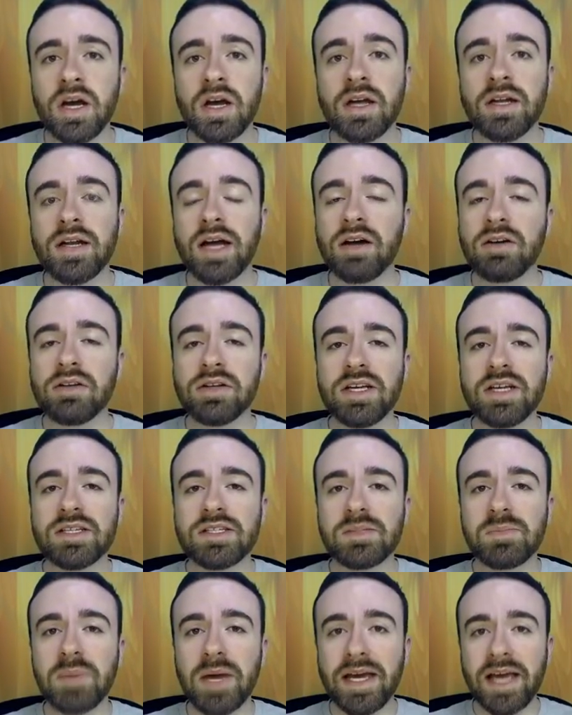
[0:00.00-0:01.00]
Not only does
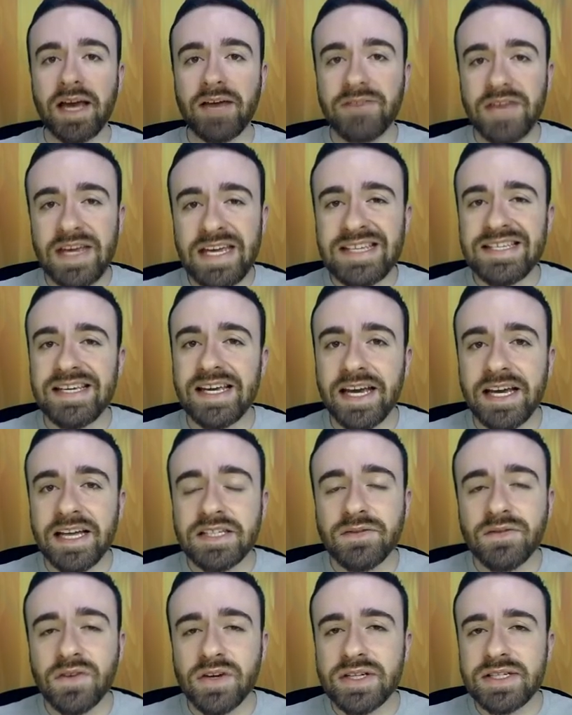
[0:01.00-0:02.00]
Spike have easy hits
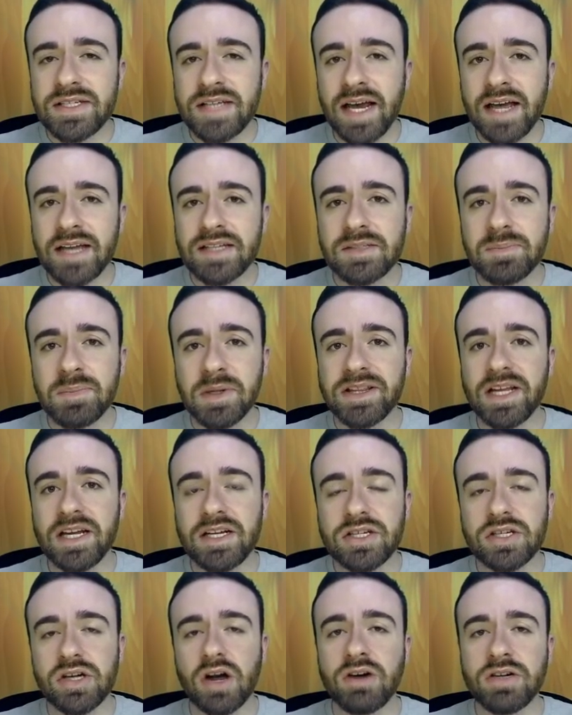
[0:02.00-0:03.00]
versus tanks, but they
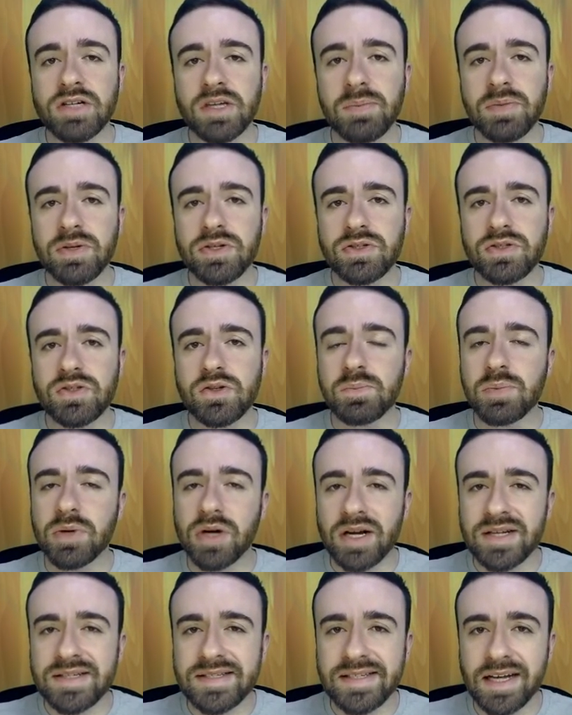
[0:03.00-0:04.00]
charge up his super
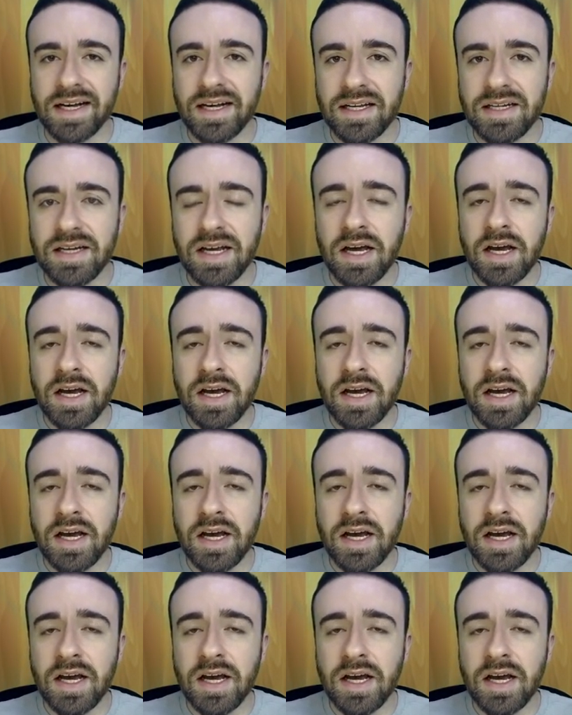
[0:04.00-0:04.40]
a ton.